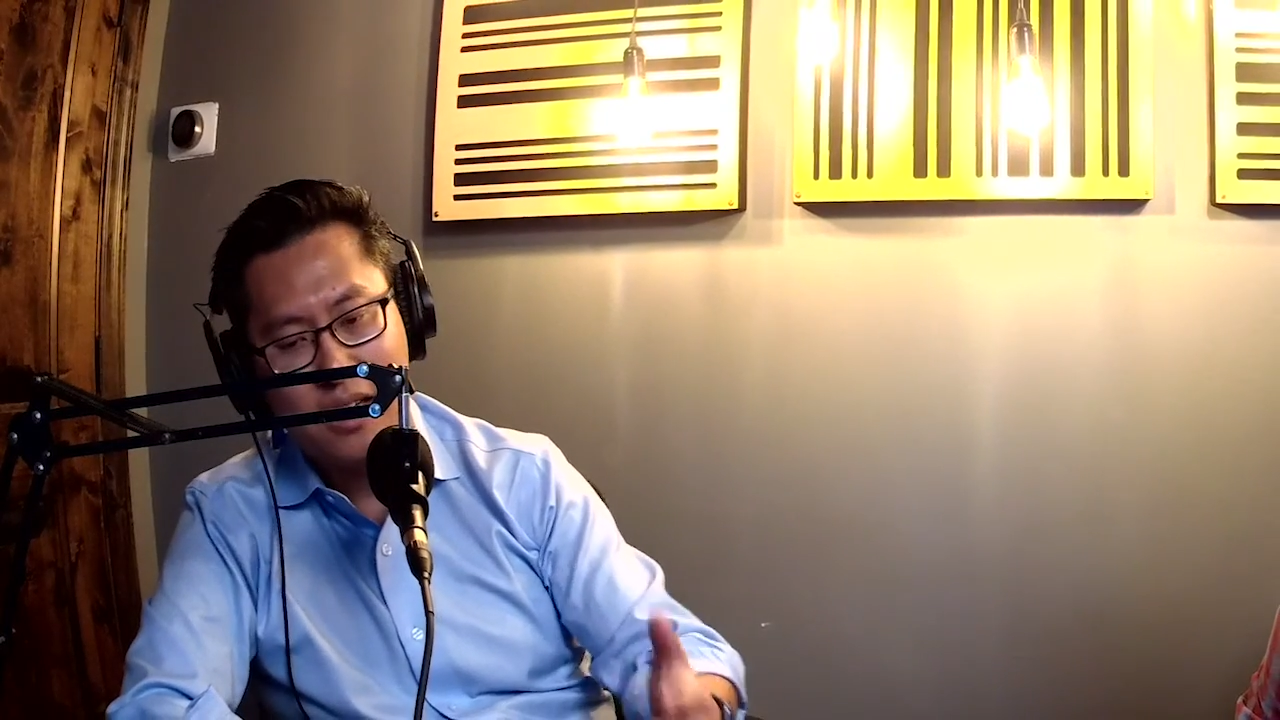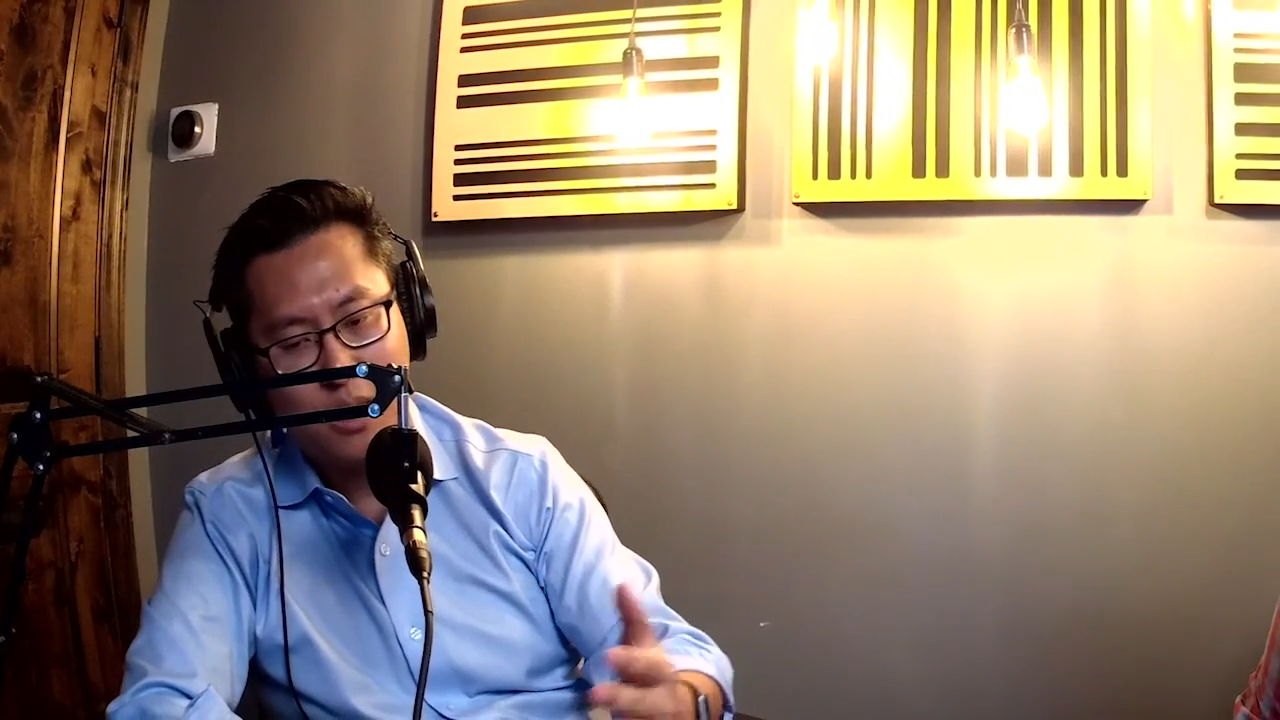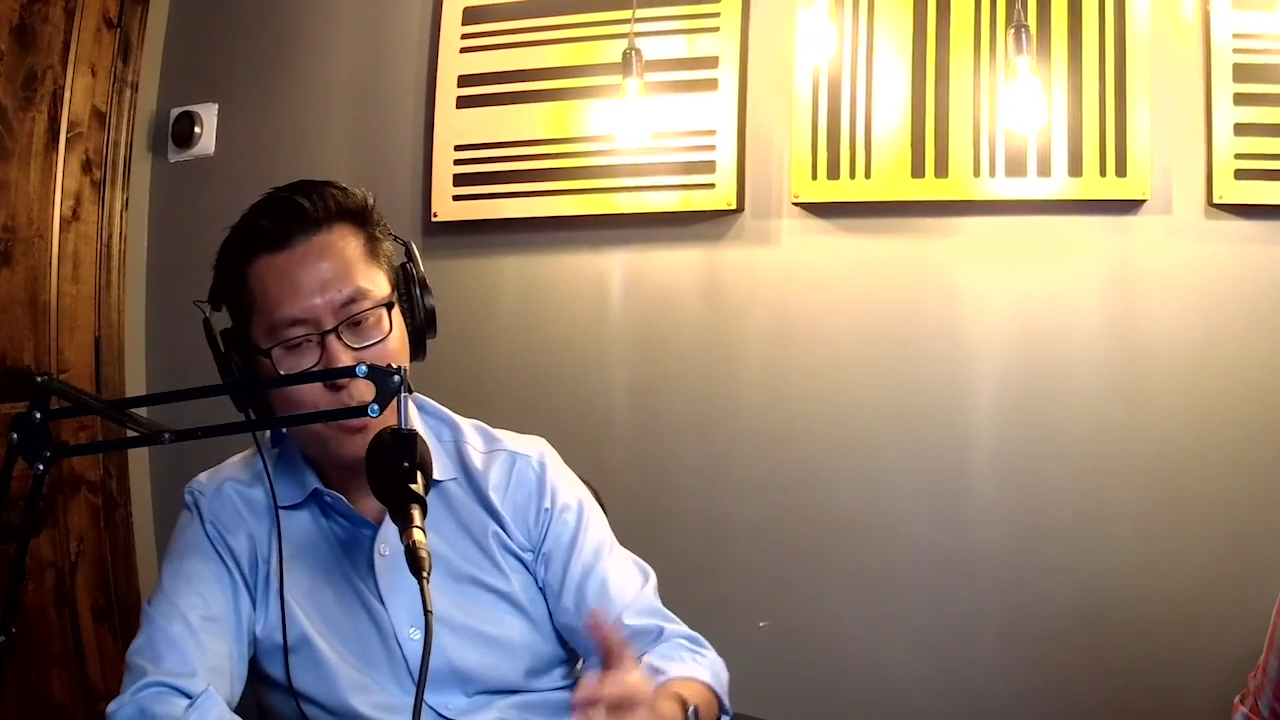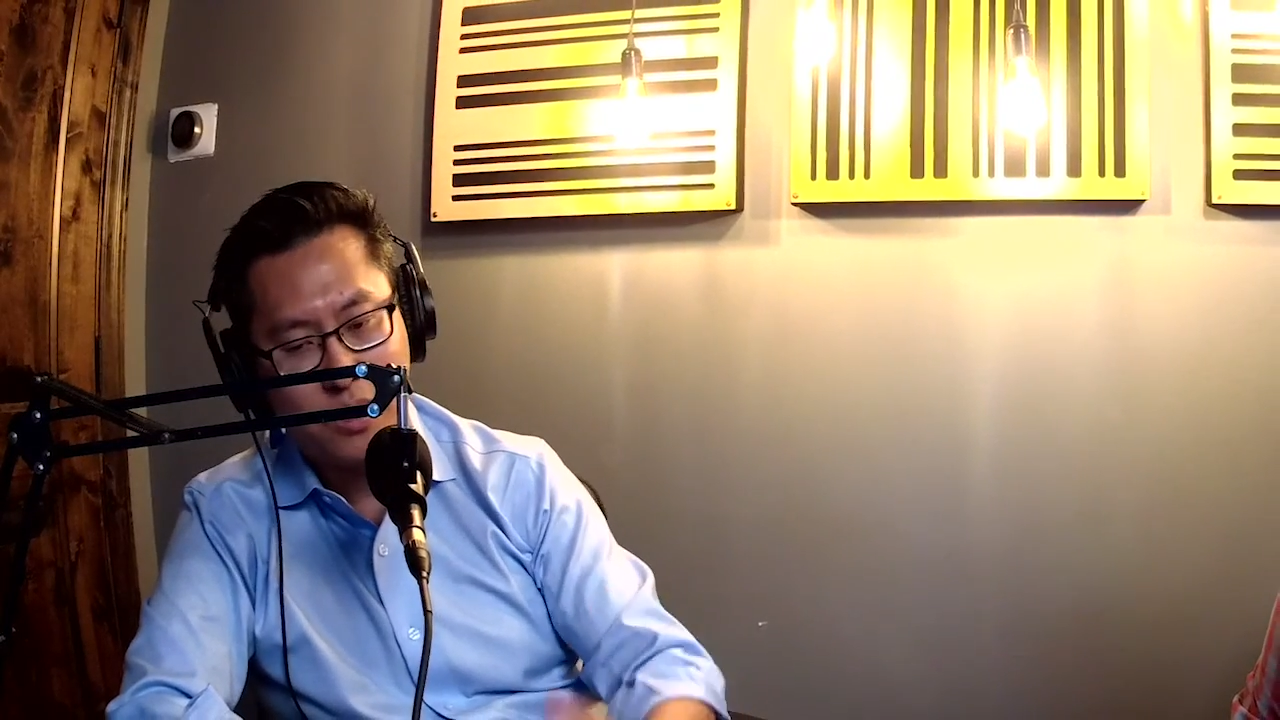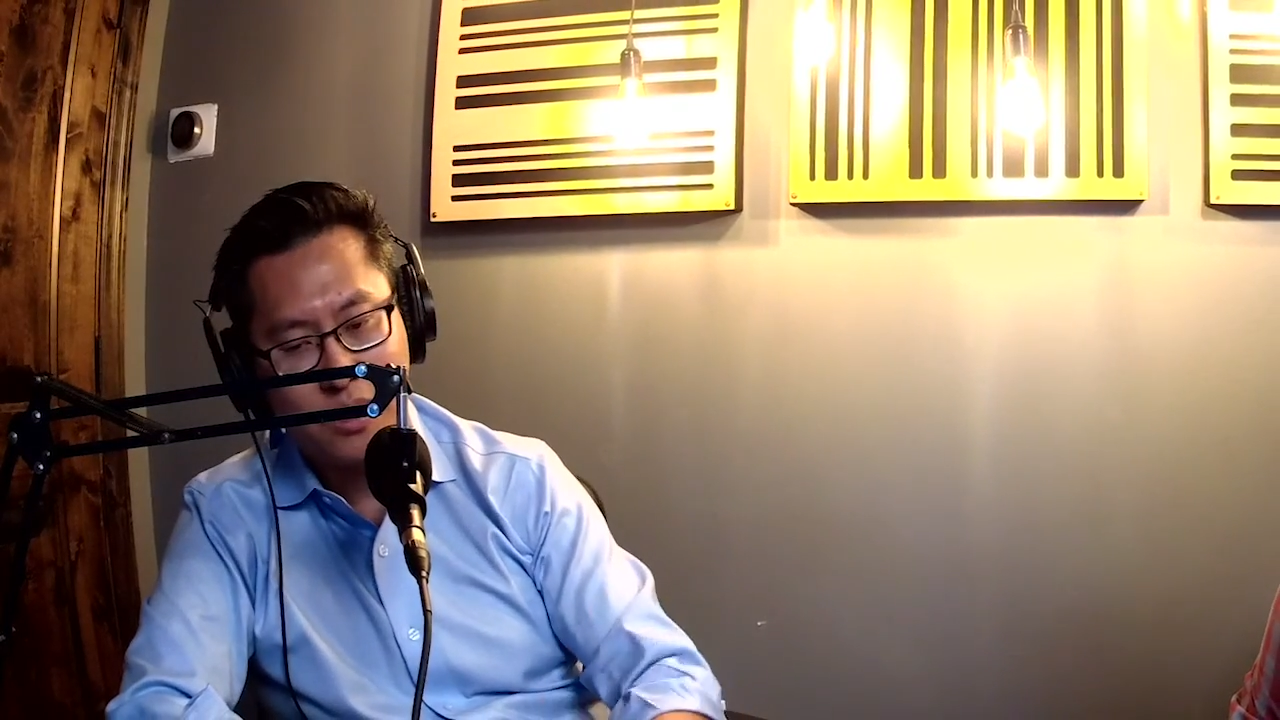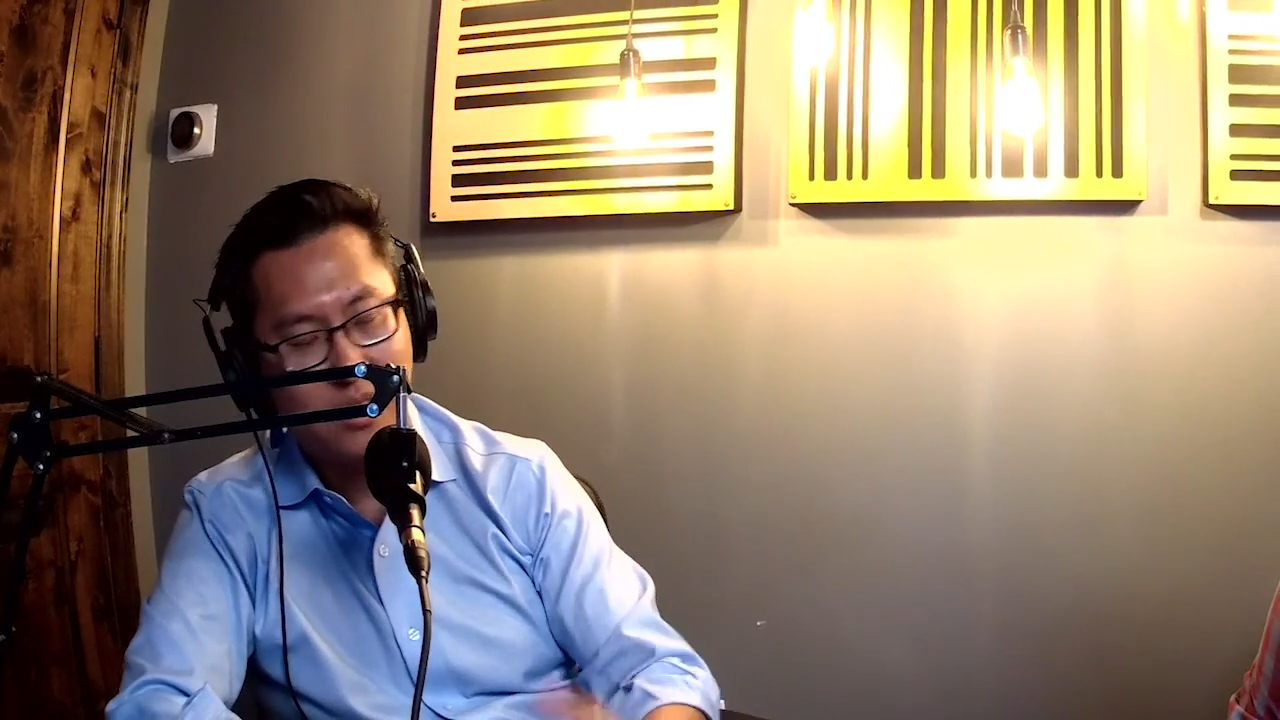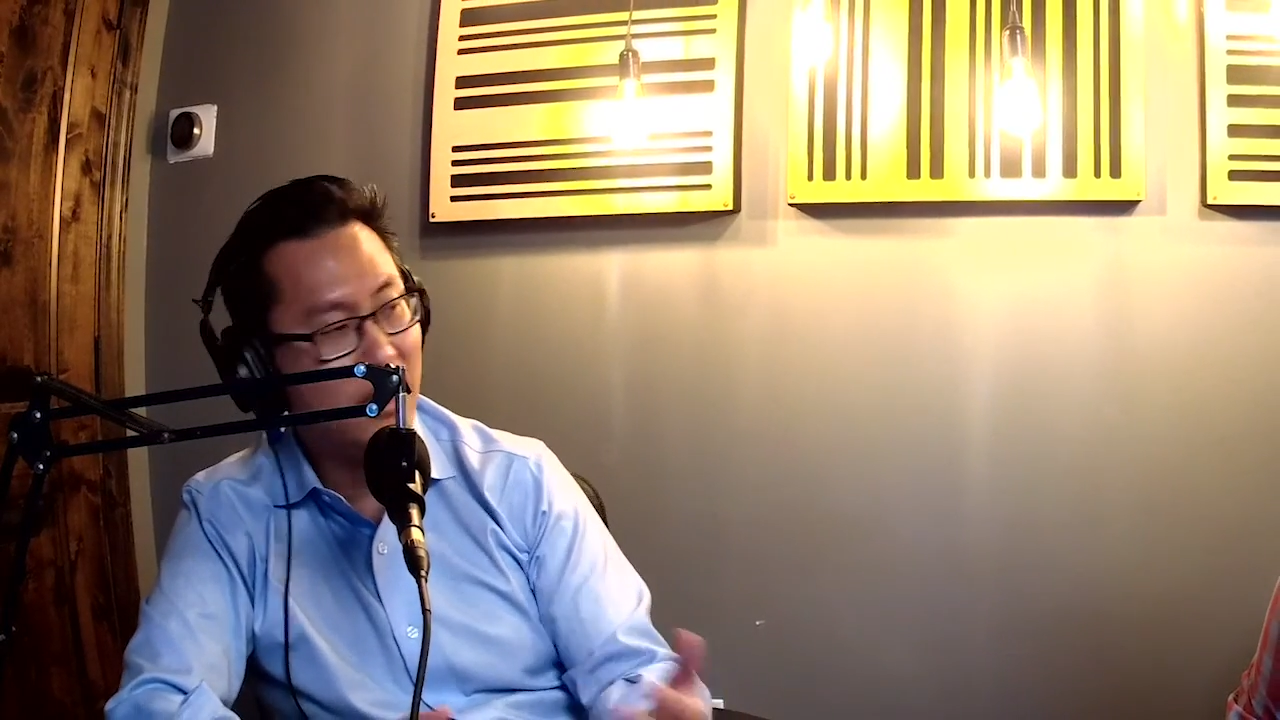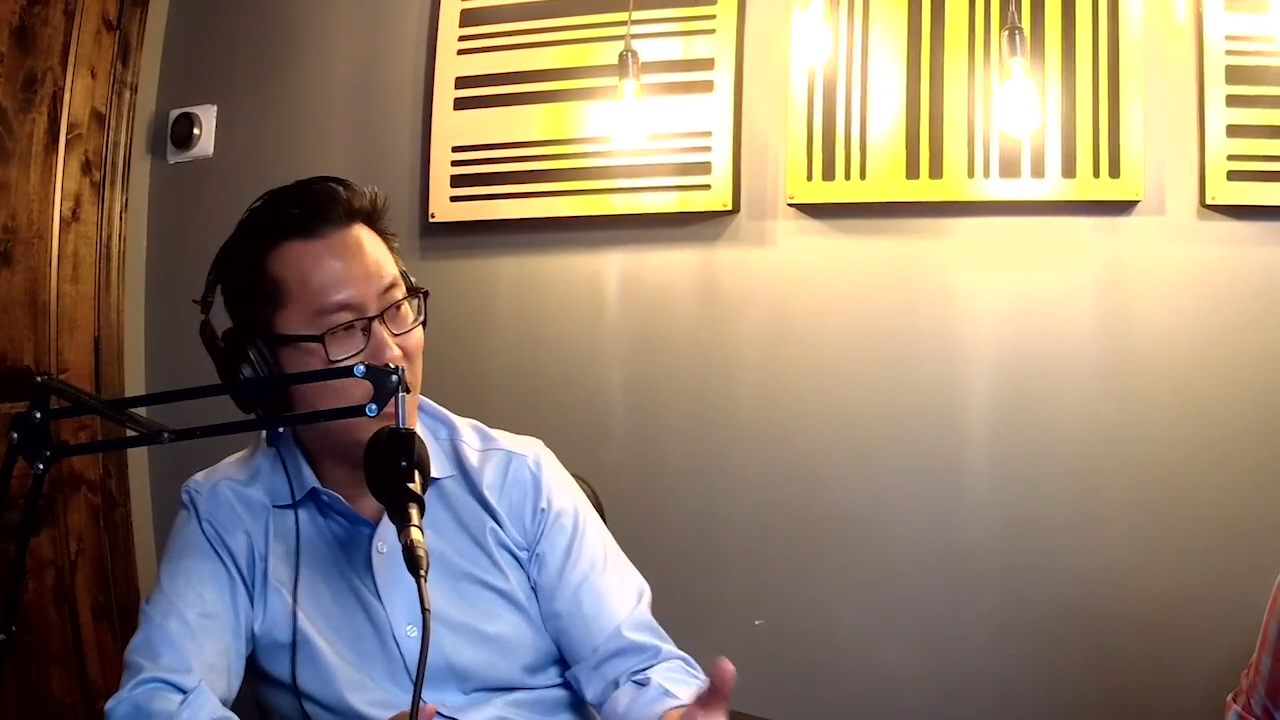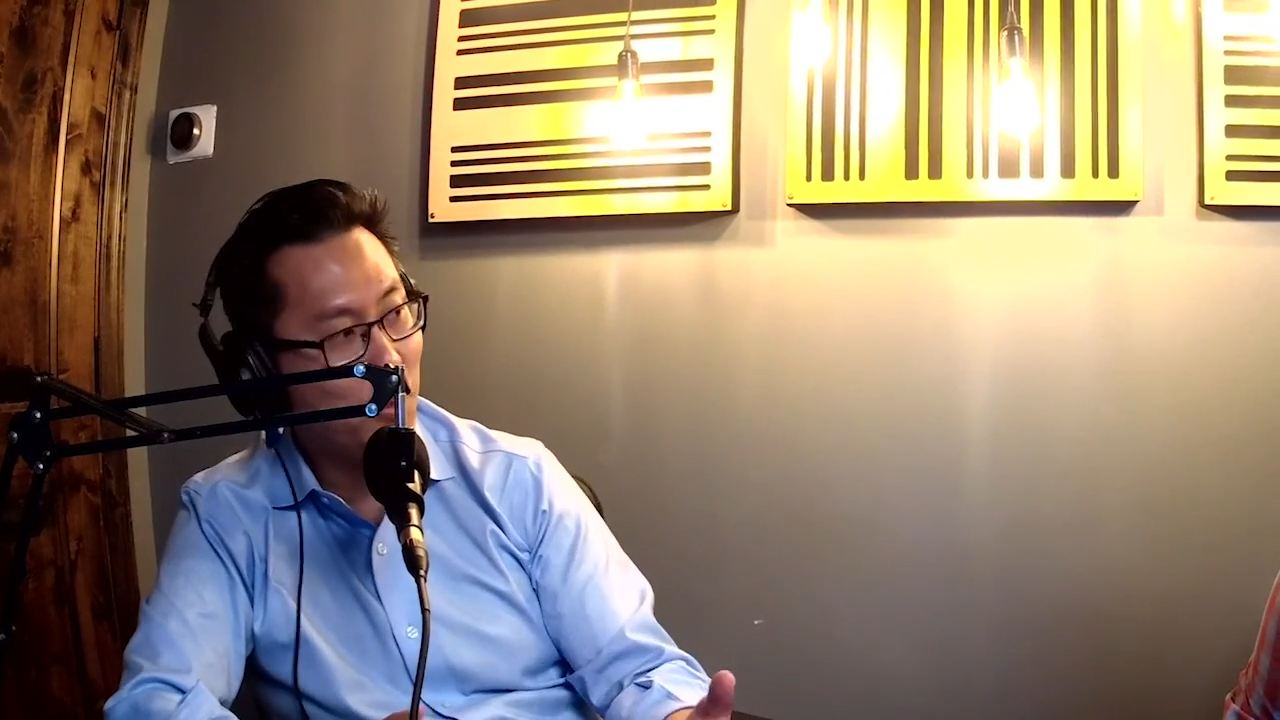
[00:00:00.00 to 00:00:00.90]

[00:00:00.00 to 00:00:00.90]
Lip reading: Went to D.C.,